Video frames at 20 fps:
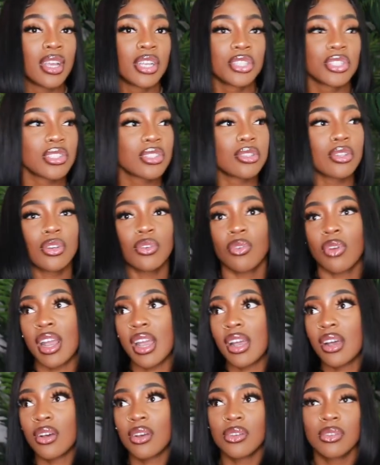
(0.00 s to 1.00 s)
just look
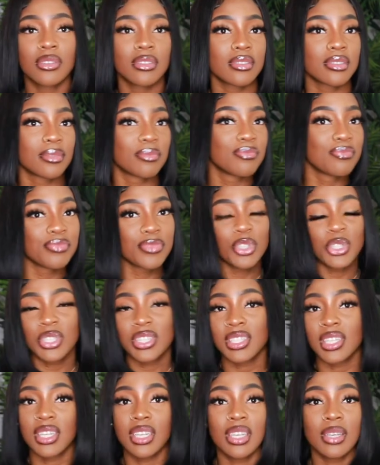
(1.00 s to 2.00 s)
around your
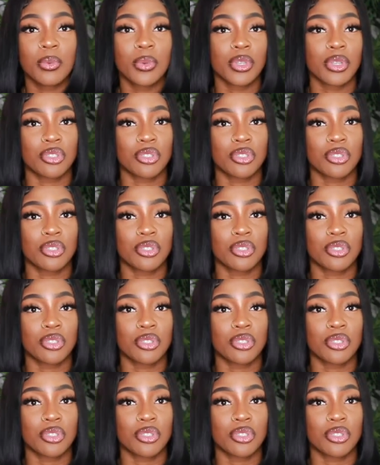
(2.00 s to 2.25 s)
city when